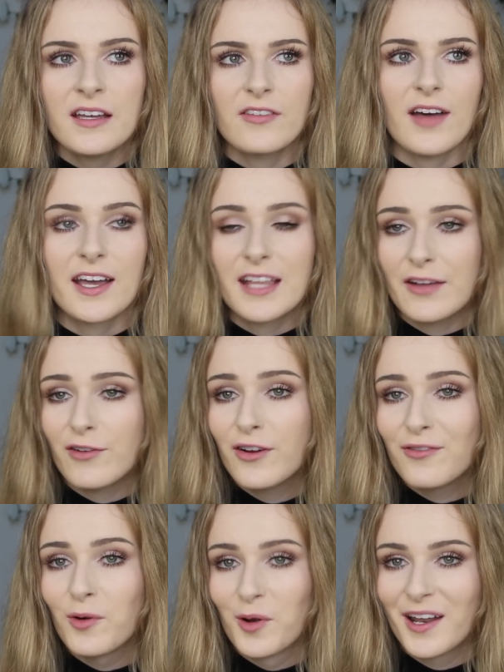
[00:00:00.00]
If I could ever
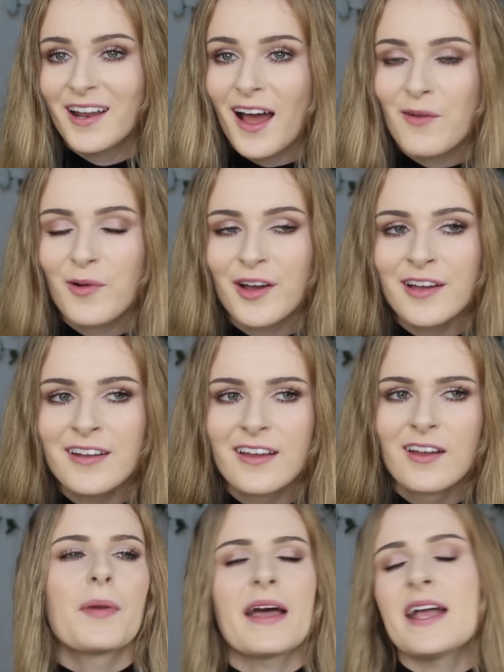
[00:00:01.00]
afford it, I would.
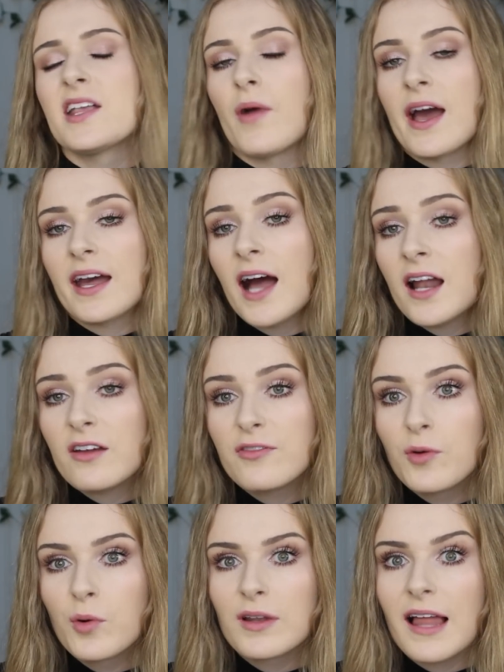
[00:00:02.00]
But anyway, I can't
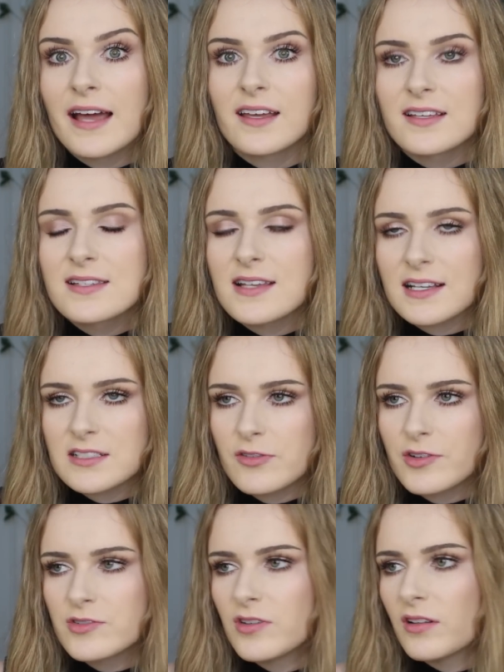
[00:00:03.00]
afford like a
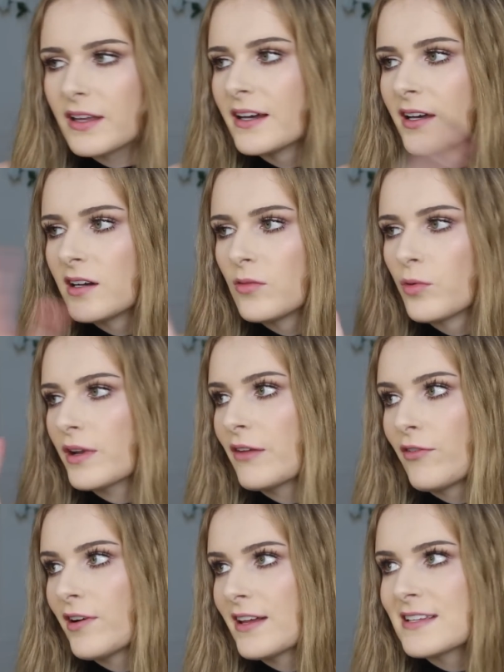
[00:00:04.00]
$600
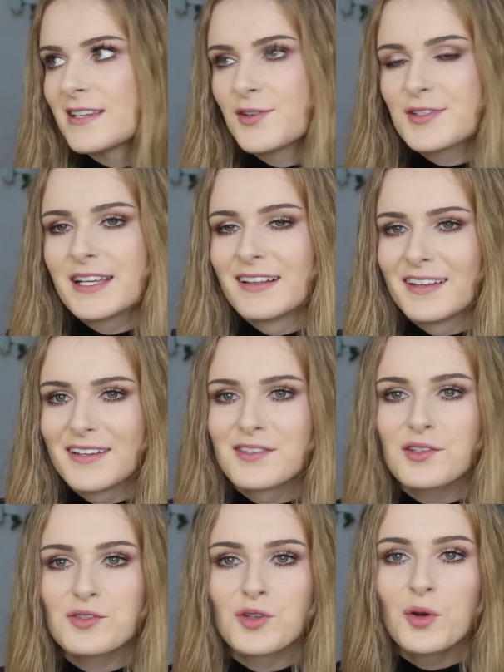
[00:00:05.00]
whatever it is in New
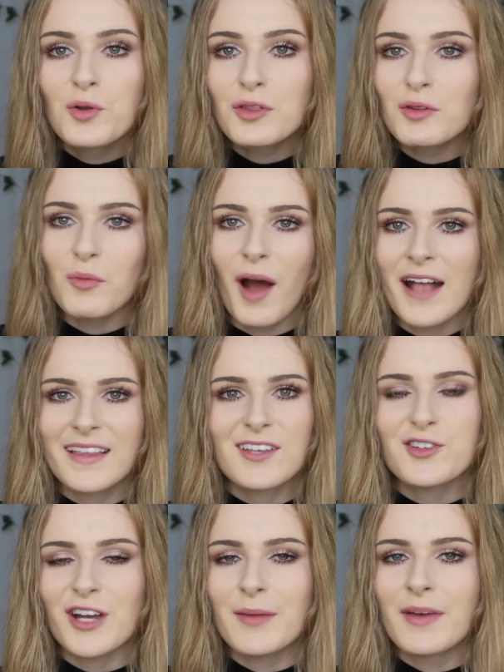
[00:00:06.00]
Zealand tooth
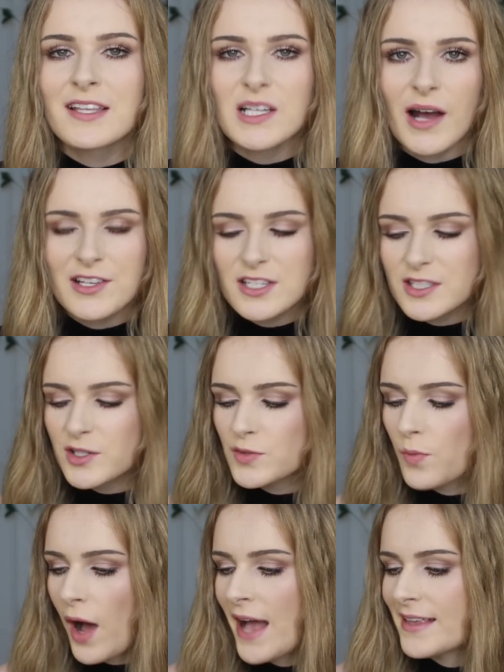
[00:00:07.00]
whitening treatment. So I just
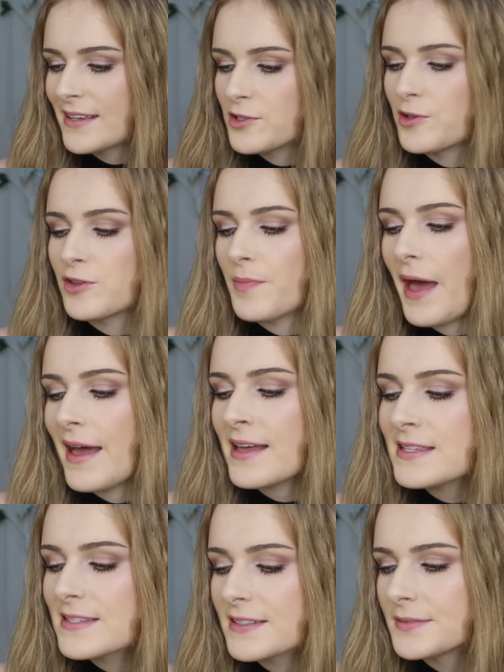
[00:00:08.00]
use whitening
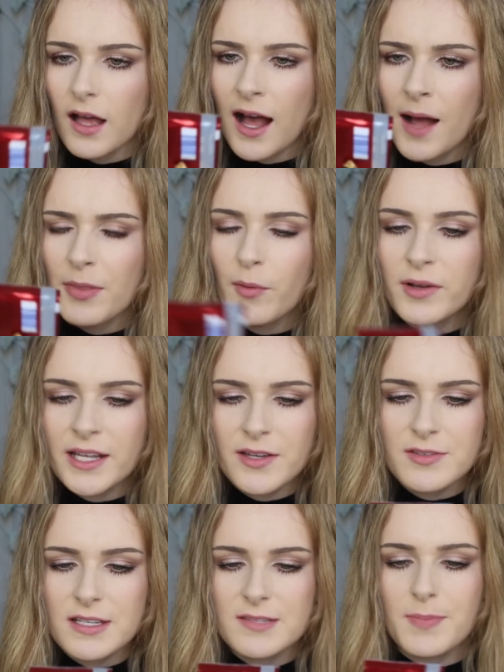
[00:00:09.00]
toothpaste. Um, the one I
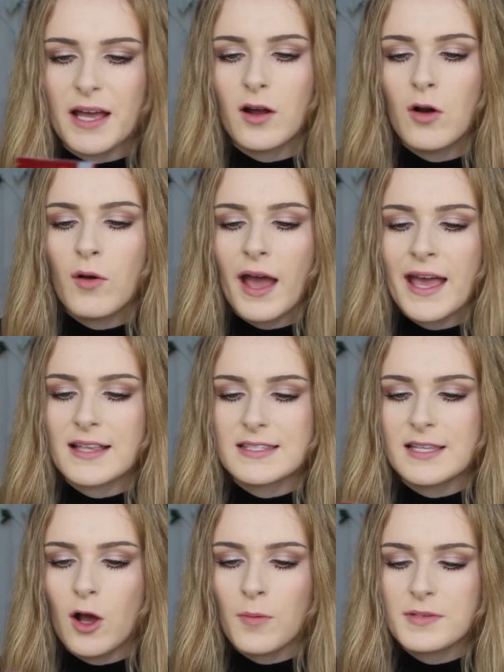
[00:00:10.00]
use is by Colgate.
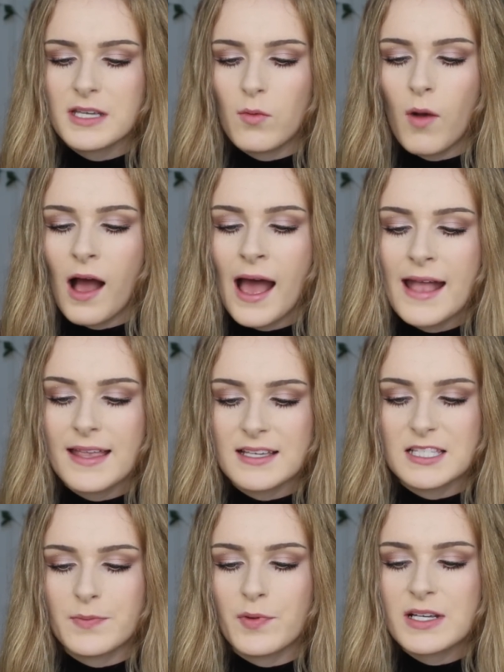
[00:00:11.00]
It's the Optic White,
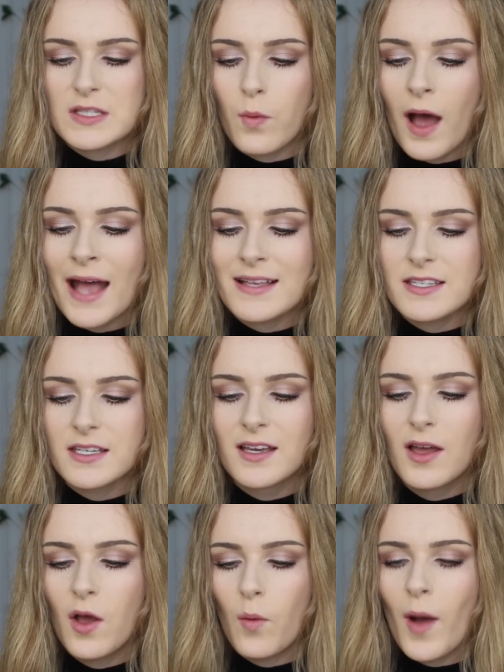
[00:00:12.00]
Express White,
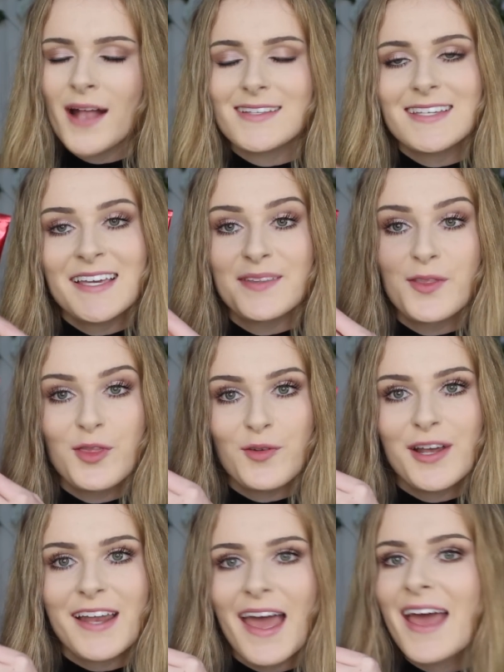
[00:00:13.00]
Whiter Teeth in
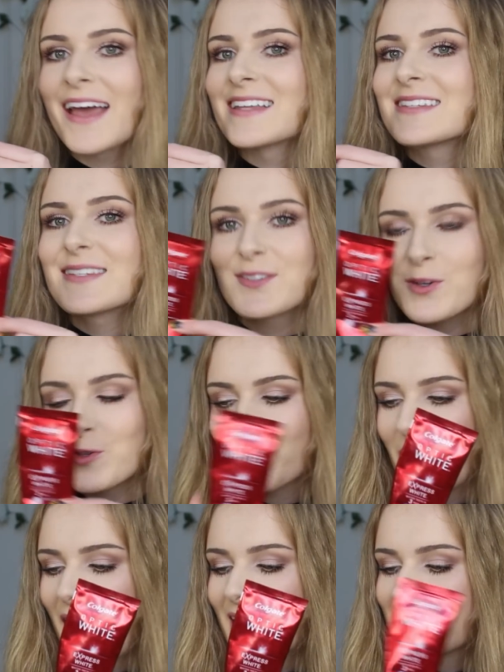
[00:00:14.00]
3 Days
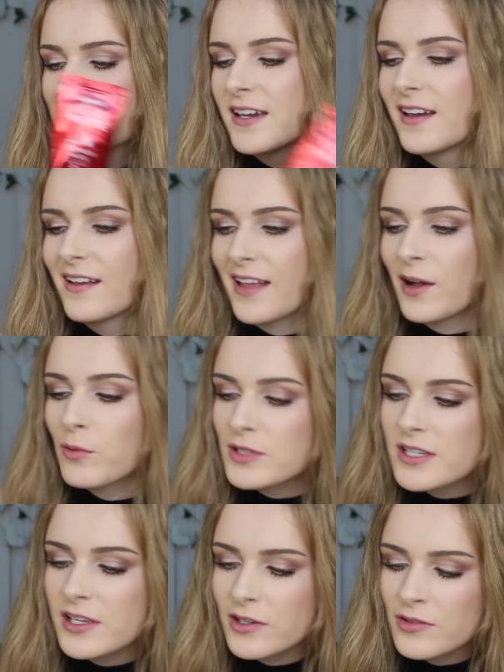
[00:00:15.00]
toothpaste. And I
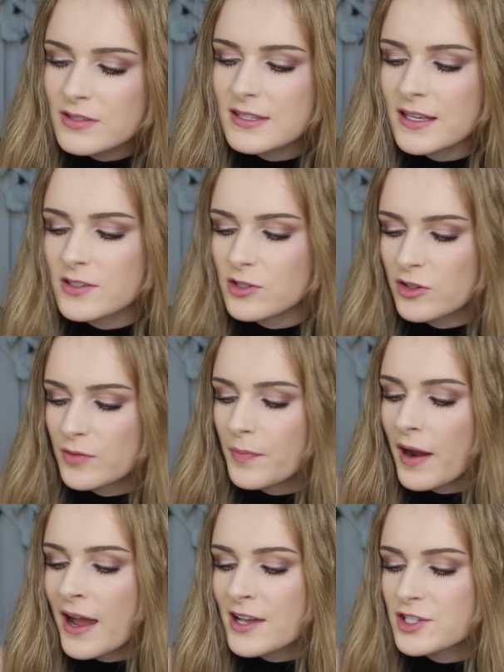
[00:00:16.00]
also use the
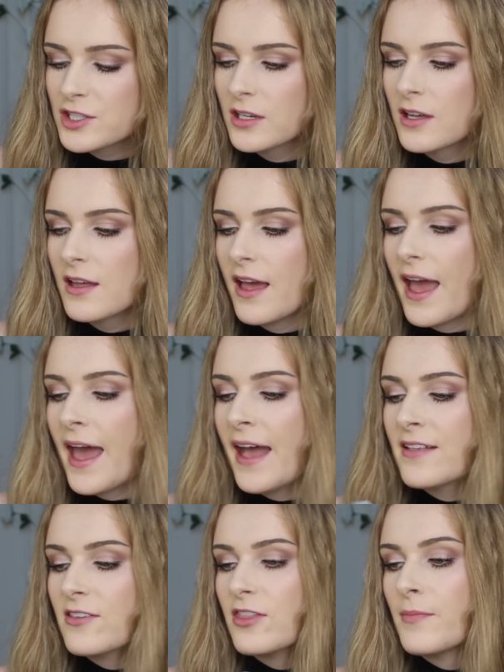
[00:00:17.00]
toothbrush
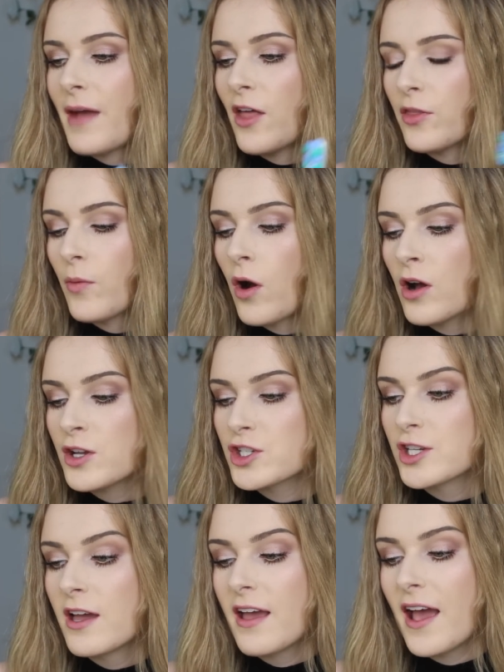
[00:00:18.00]
and the
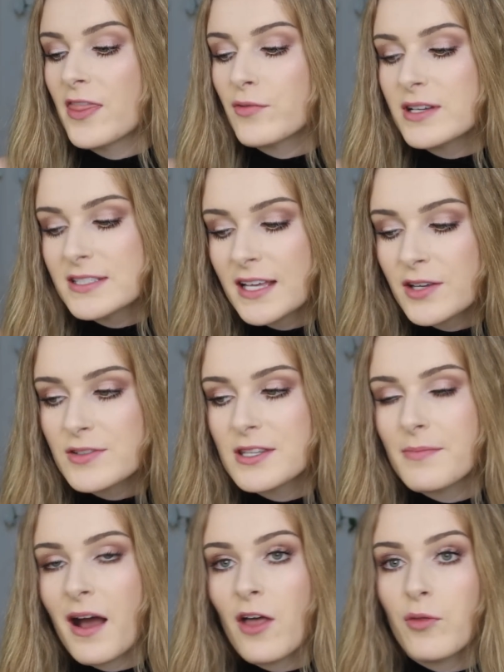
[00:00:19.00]
mouthwash. And the reason I use
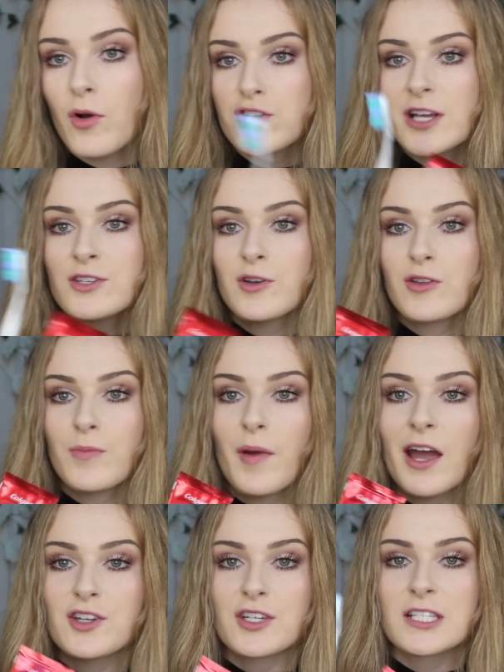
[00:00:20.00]
the mouthwash and
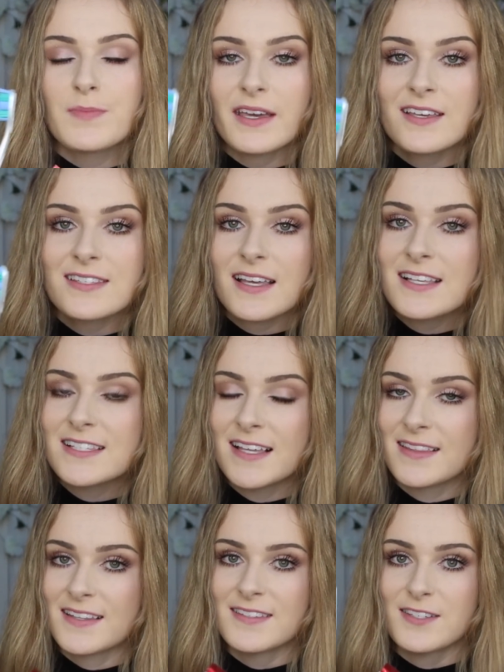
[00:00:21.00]
toothbrush is because they
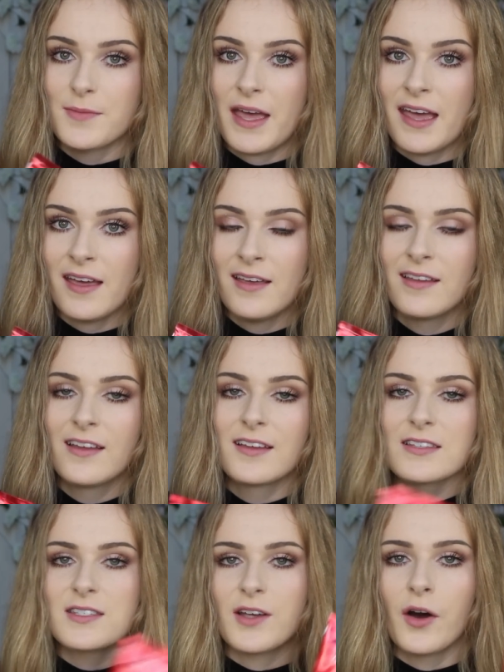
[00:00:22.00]
sent this to me.
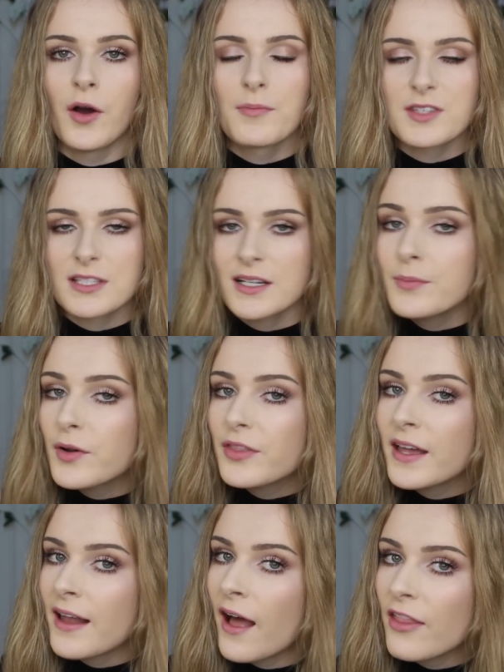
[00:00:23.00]
So I'm just going to put
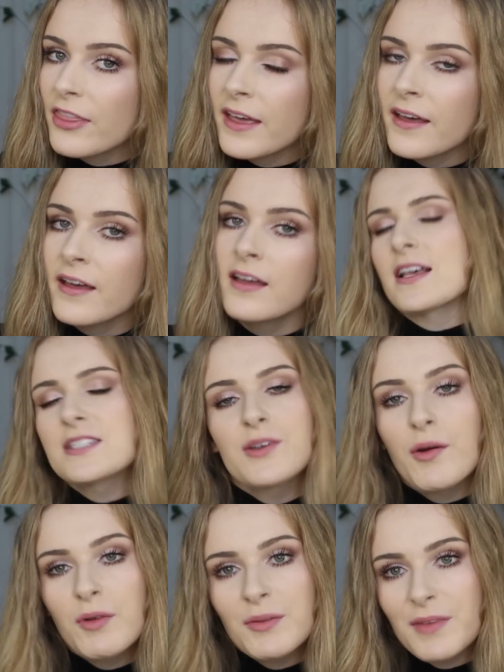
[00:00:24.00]
that out there. I guys
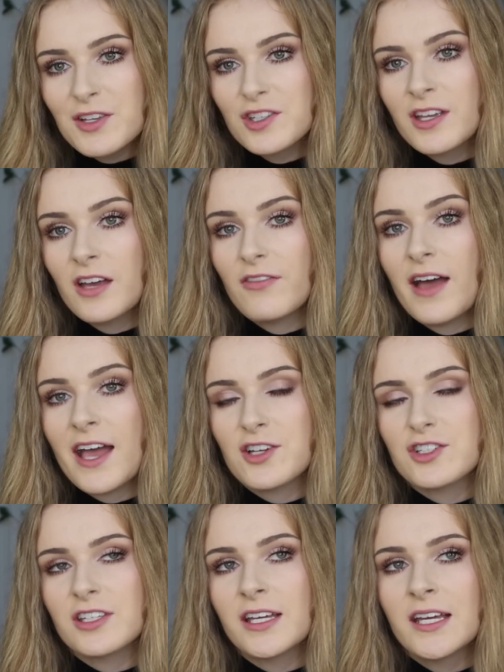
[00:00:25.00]
know I wouldn't mention it if I
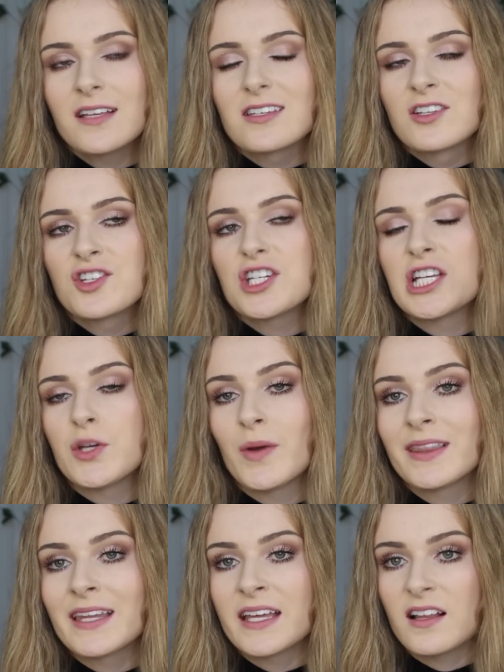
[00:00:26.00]
actually didn't
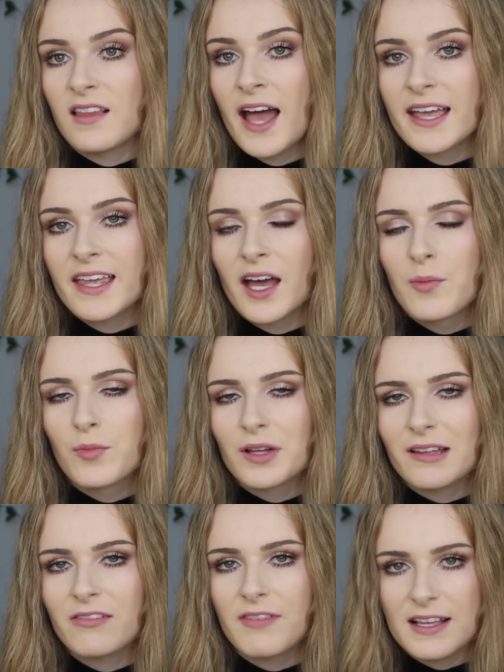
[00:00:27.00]
genuinely like it. I'm
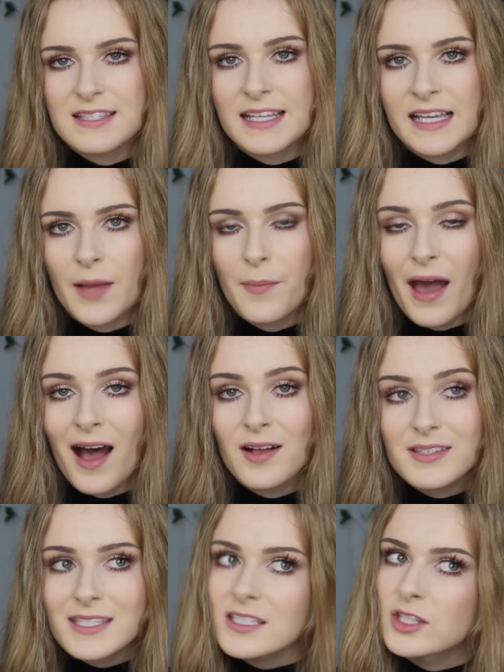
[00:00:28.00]
really fussy
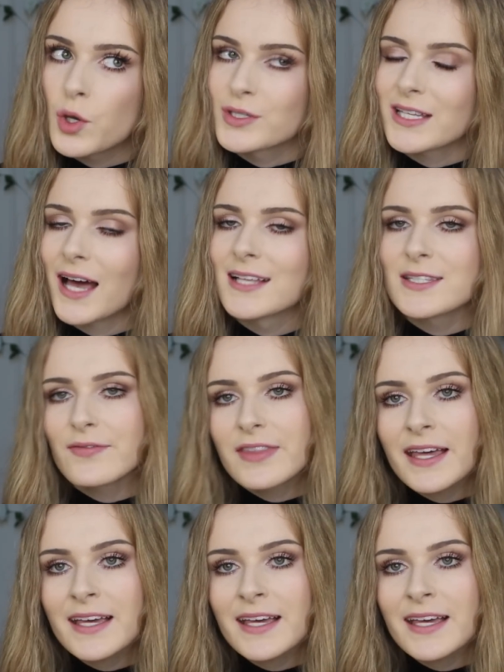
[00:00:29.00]
about those kinds of